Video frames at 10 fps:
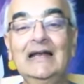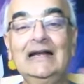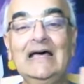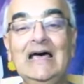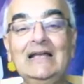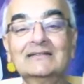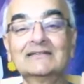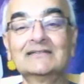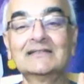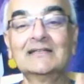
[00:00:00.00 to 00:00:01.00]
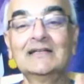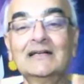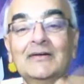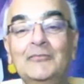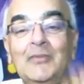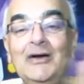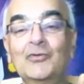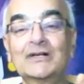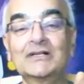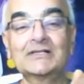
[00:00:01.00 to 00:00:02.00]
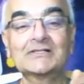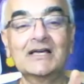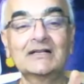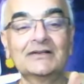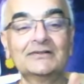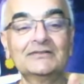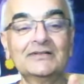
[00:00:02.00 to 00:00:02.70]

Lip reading: Done. My work is done,